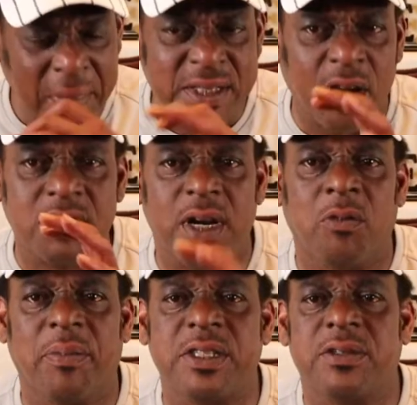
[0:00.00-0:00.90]
Miss Dalton, I
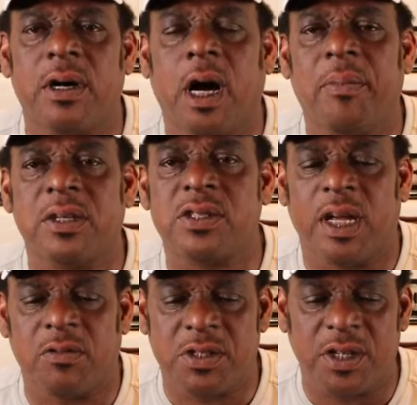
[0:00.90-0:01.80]
want to make sure I'm
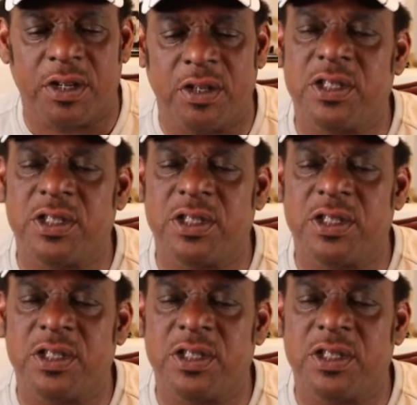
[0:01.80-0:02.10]
understanding what you're saying.